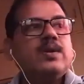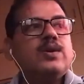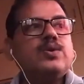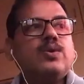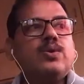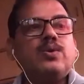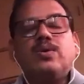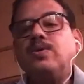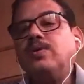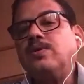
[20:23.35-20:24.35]

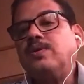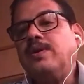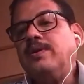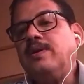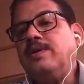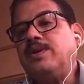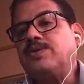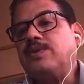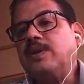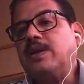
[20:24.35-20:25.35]
So
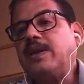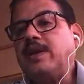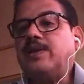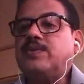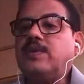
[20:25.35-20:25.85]
just in case,